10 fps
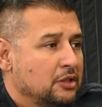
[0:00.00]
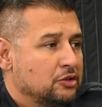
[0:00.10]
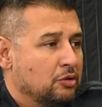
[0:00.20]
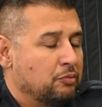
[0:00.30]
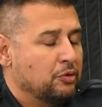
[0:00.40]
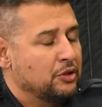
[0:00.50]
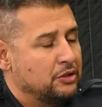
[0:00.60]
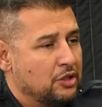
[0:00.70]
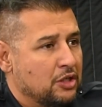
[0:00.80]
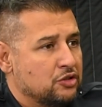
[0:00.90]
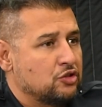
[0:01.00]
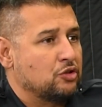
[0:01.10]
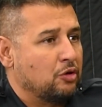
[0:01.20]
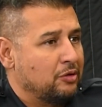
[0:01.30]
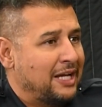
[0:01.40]
so it really does
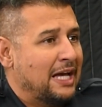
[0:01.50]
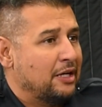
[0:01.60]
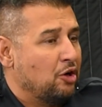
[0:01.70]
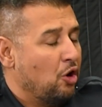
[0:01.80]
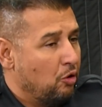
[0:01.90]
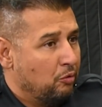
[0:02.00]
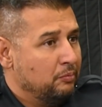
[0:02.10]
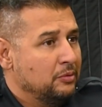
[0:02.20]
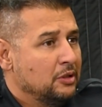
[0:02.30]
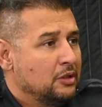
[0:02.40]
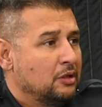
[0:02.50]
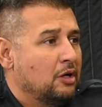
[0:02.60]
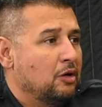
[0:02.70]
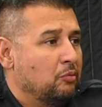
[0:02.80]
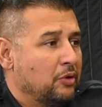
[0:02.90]
start at home
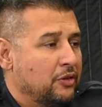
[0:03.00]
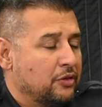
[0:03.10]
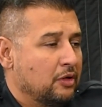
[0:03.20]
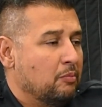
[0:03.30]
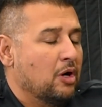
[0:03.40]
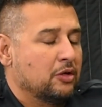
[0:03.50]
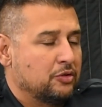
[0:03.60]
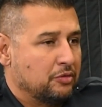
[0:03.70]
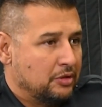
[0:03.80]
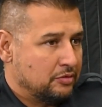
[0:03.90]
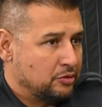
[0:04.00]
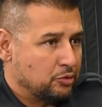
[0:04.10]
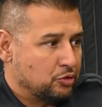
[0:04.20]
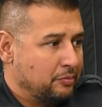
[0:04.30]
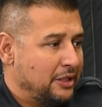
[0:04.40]
with the monitoring of
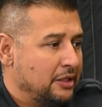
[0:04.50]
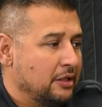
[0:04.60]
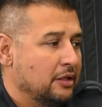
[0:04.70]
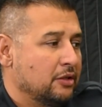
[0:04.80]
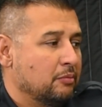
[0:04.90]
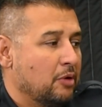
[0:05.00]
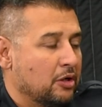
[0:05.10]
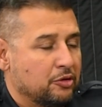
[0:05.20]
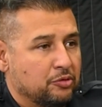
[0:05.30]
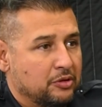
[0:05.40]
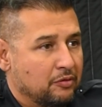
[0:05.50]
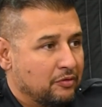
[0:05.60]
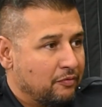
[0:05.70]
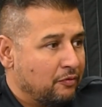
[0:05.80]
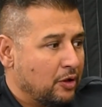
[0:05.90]
social media, the monitoring of
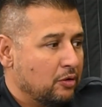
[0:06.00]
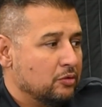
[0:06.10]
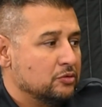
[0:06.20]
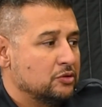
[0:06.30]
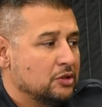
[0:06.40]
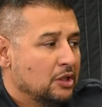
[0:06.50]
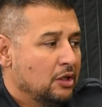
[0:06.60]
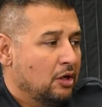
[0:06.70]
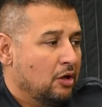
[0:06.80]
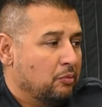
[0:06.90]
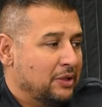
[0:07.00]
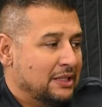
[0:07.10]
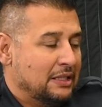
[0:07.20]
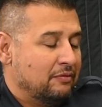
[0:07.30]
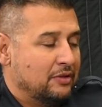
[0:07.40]
the phones. We
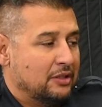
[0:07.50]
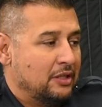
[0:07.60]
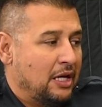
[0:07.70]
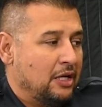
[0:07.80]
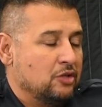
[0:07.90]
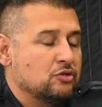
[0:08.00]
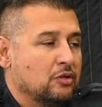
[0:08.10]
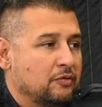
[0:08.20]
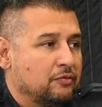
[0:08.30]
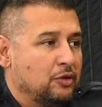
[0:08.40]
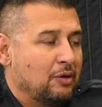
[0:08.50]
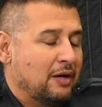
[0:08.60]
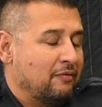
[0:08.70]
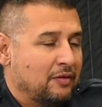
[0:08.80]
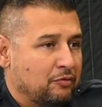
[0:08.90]
live in an age of you
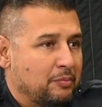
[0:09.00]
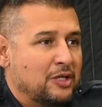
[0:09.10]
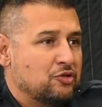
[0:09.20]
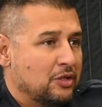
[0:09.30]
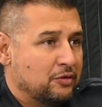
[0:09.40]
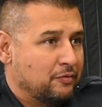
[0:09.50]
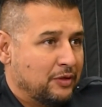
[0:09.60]
have information at your